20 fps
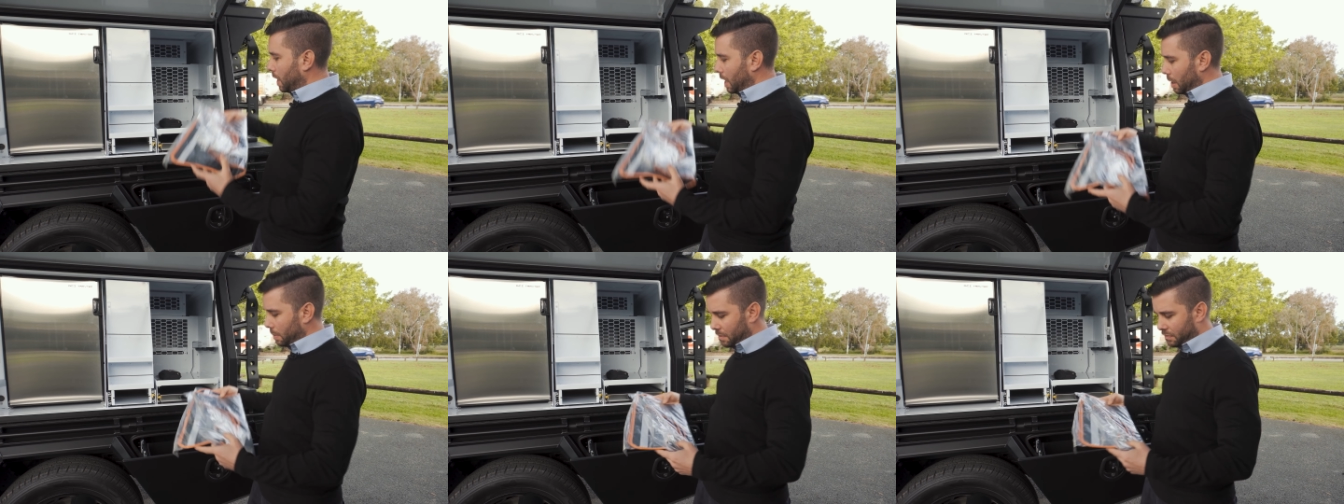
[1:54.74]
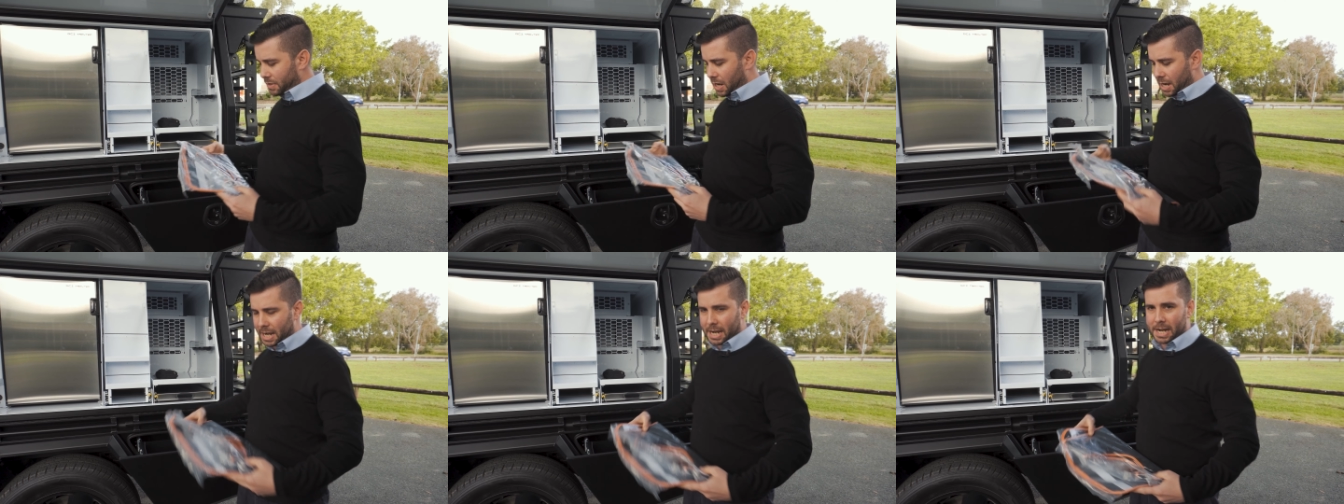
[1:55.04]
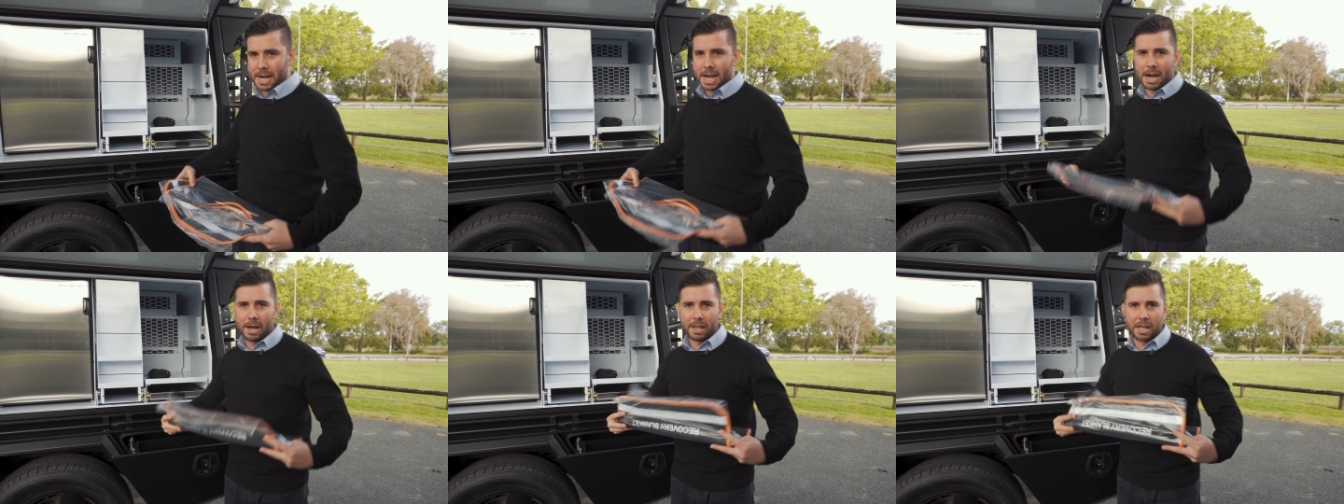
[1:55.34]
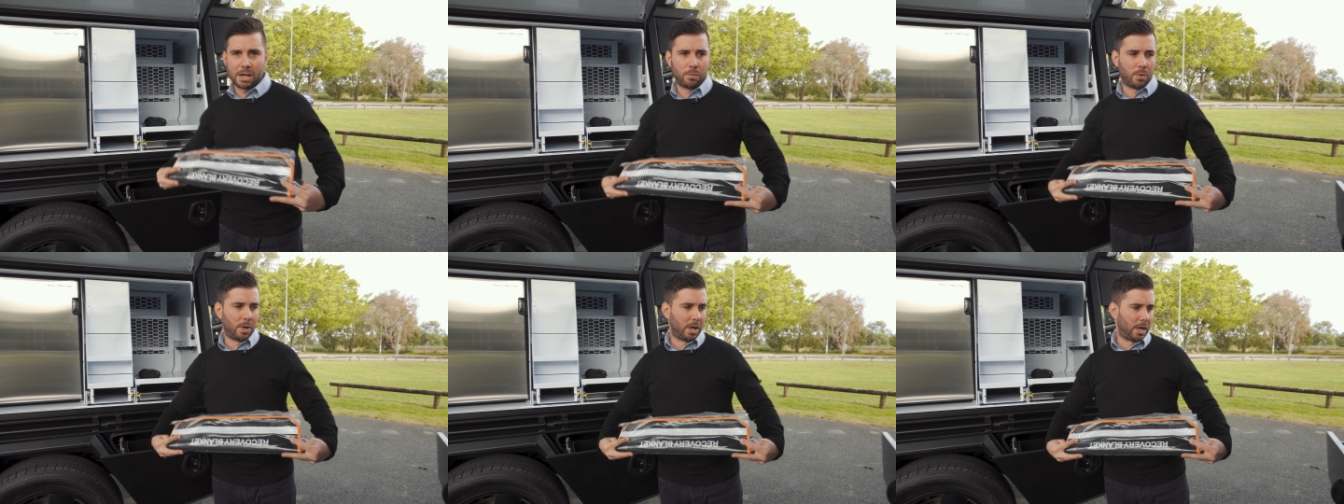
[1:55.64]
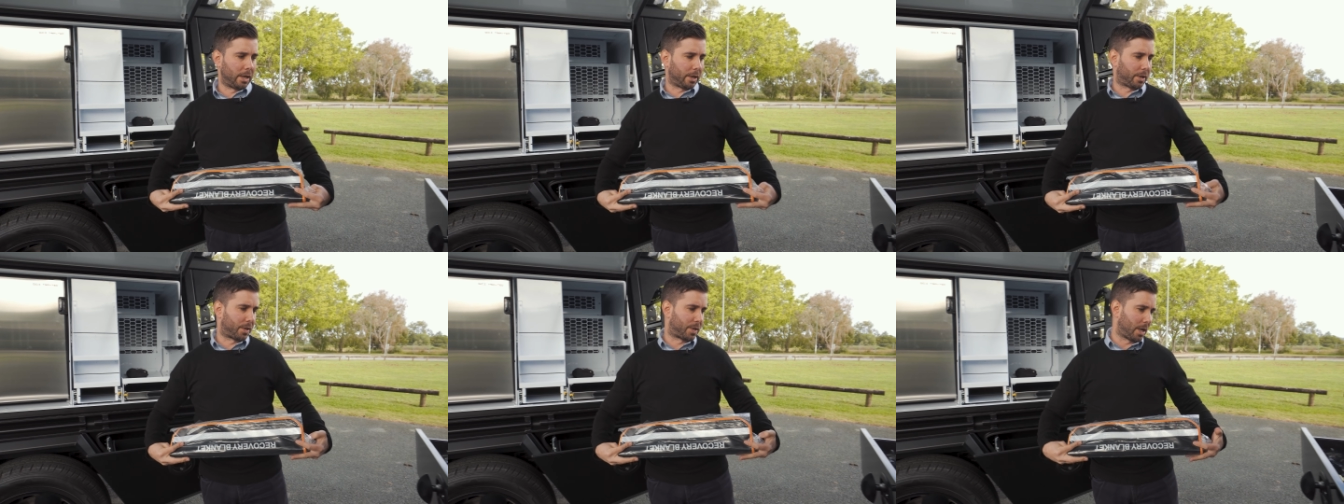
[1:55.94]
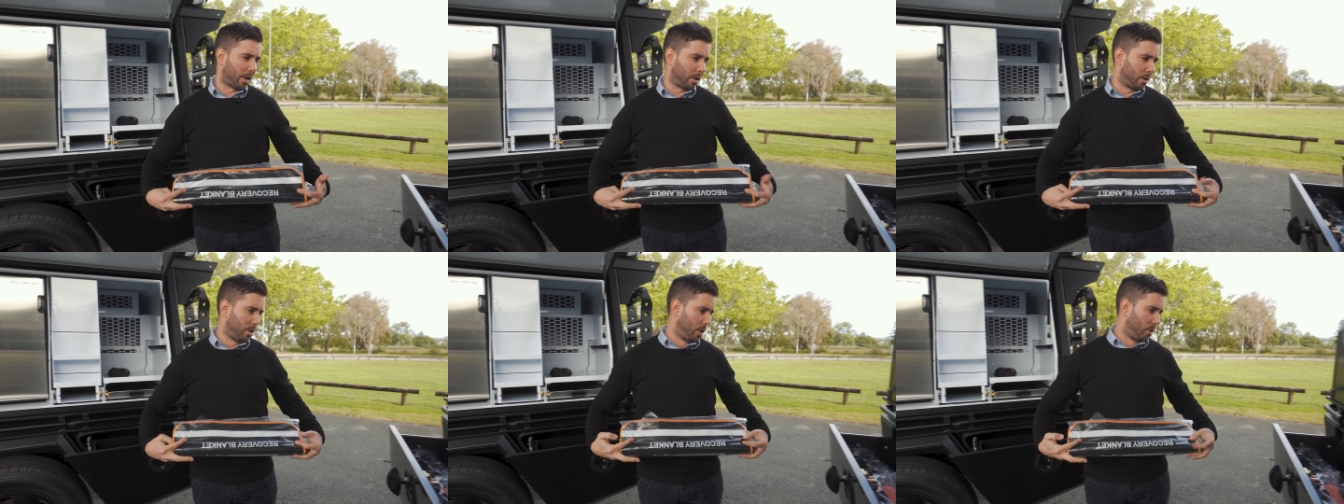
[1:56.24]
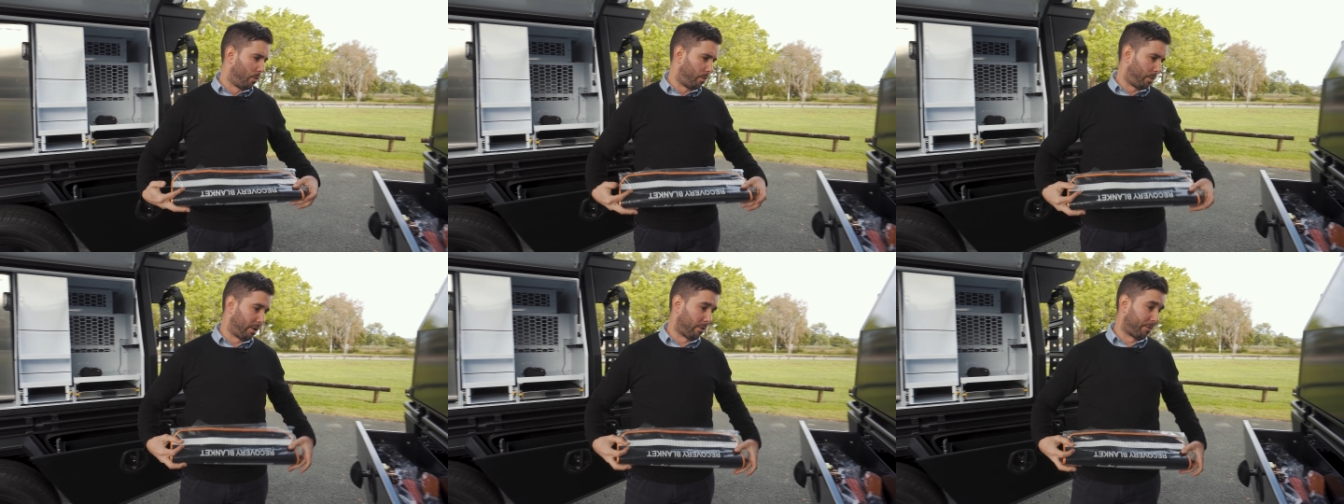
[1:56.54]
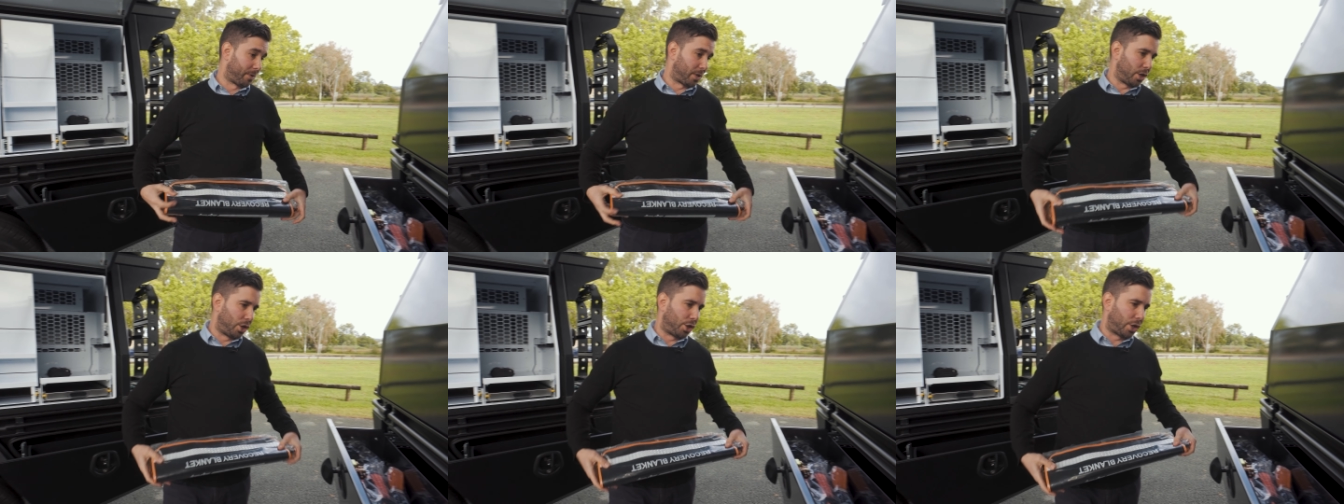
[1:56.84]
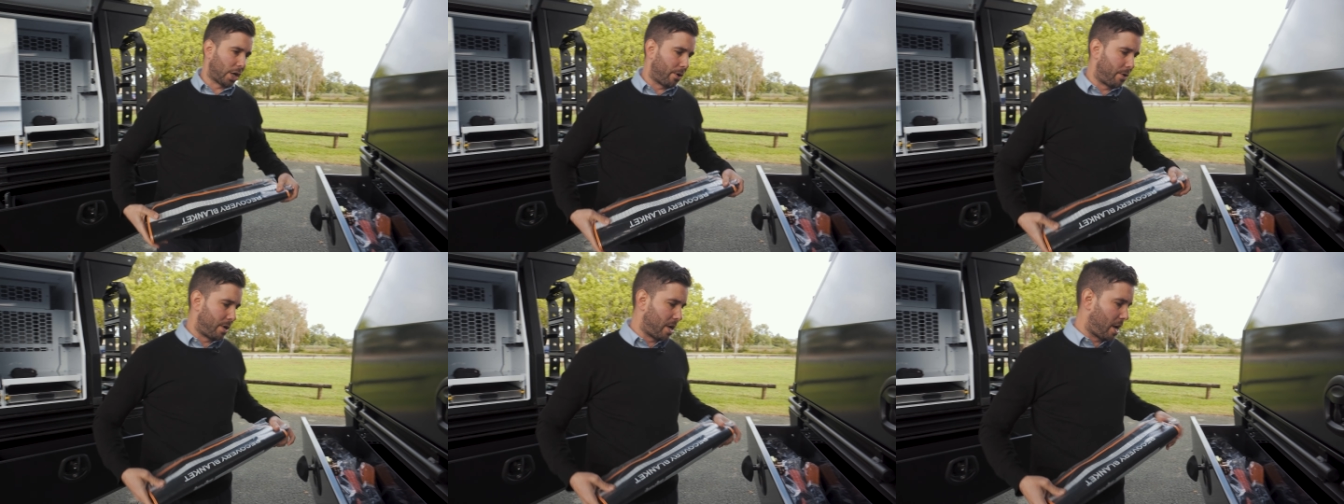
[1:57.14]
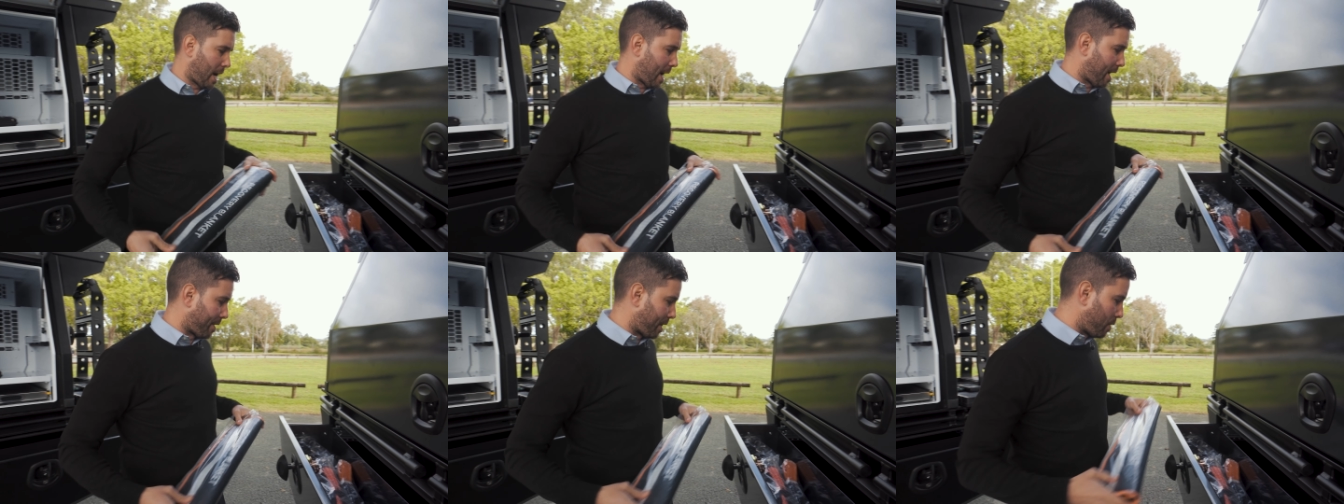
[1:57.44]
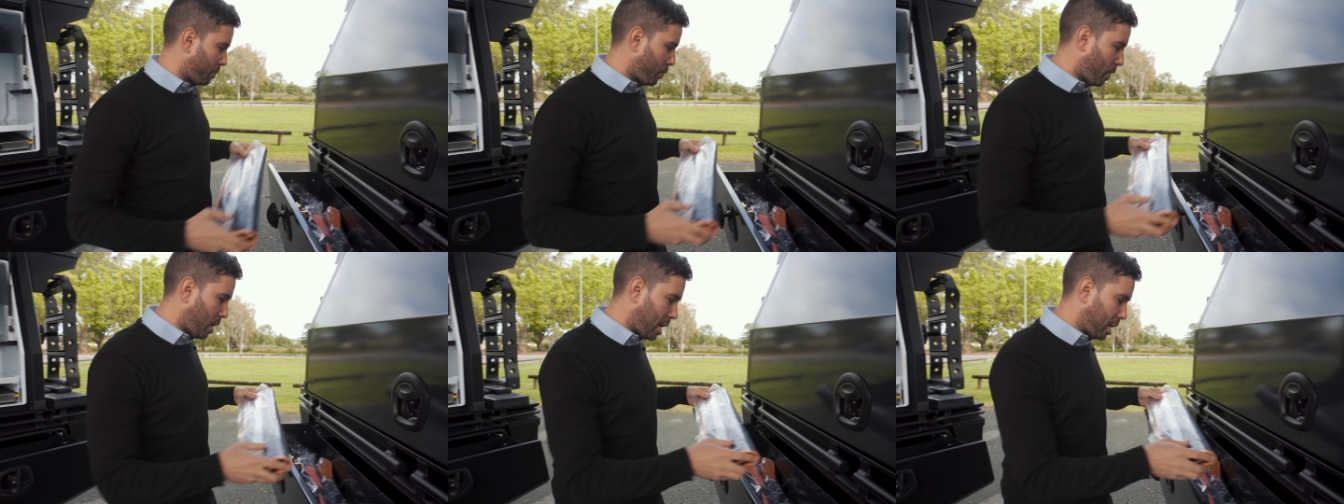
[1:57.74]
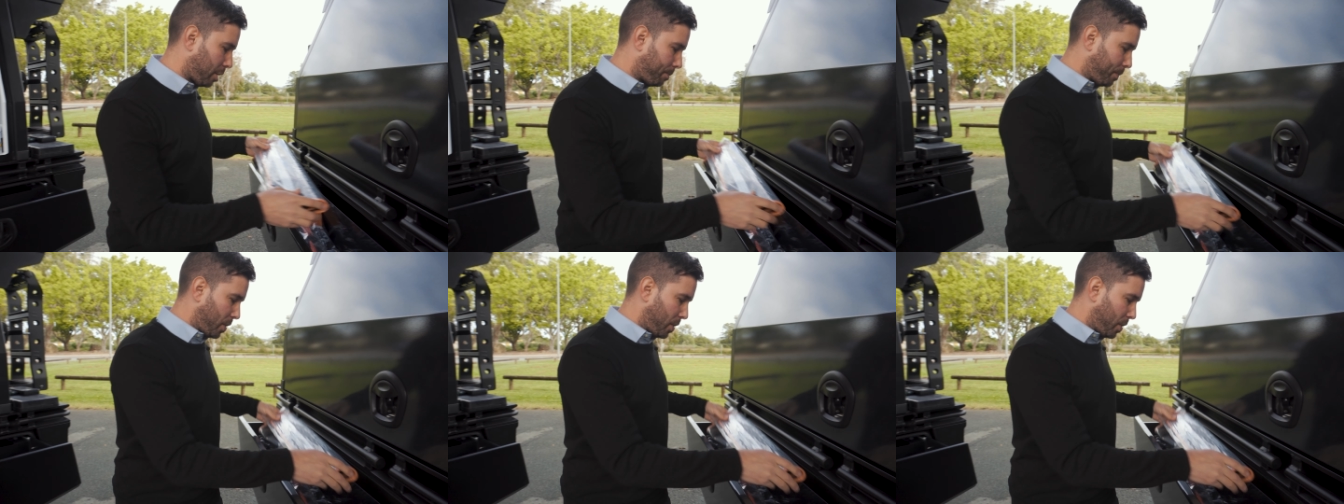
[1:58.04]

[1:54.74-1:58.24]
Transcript: why we've done it and how they work. So we're obviously showing you how they work,